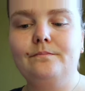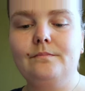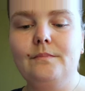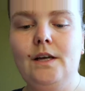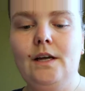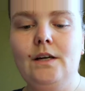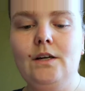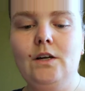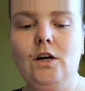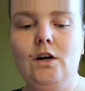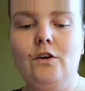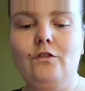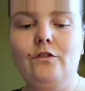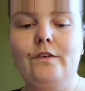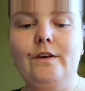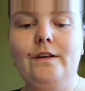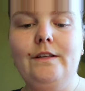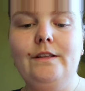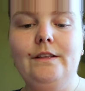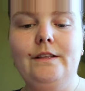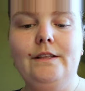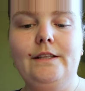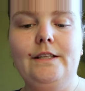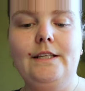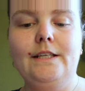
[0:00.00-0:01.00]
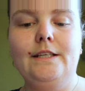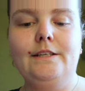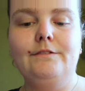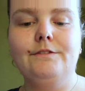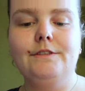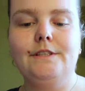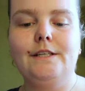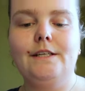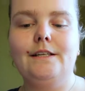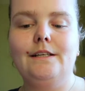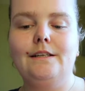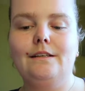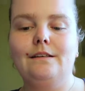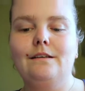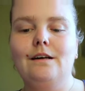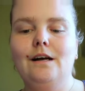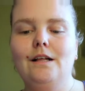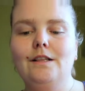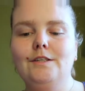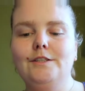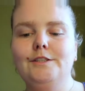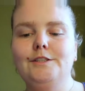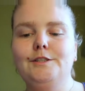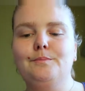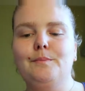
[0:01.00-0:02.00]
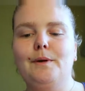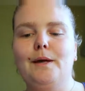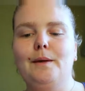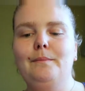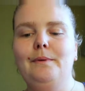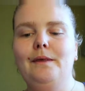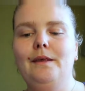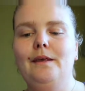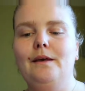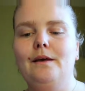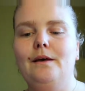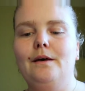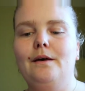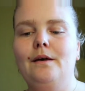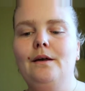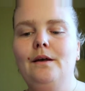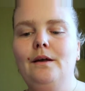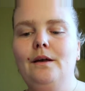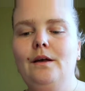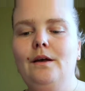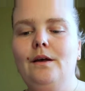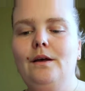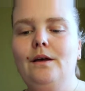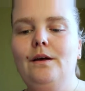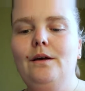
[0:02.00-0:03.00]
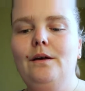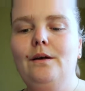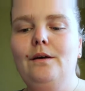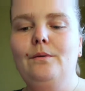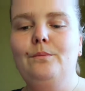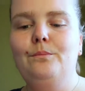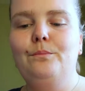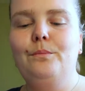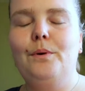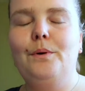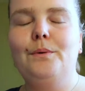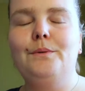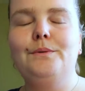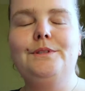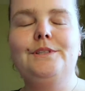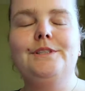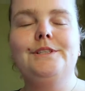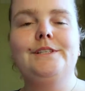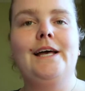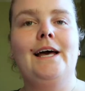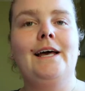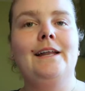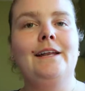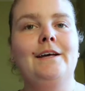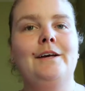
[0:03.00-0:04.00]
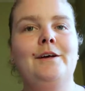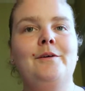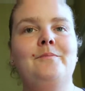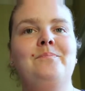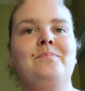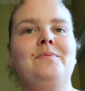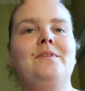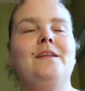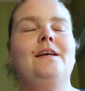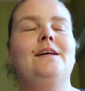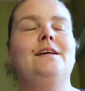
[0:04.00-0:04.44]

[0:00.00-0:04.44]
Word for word: Uncovering Leaves Hidden Colors by Mia Posada.